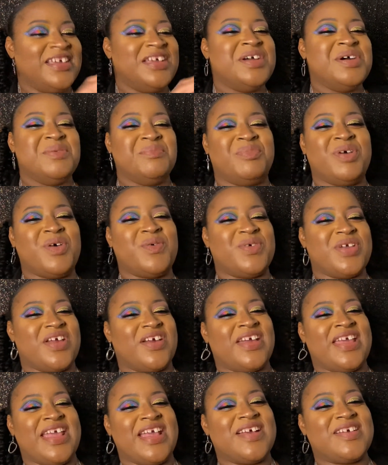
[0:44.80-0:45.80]
But we
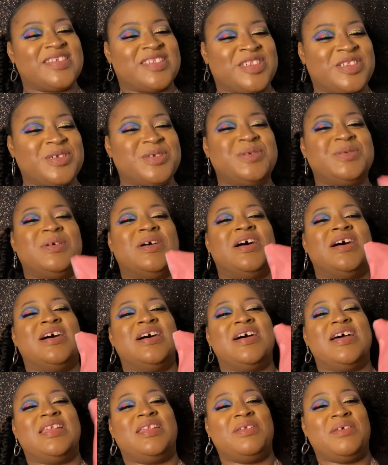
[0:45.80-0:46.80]
are here to
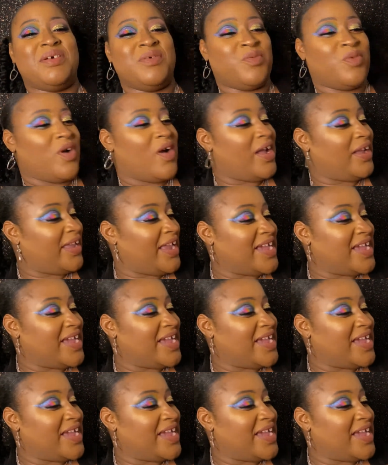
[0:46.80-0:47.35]
I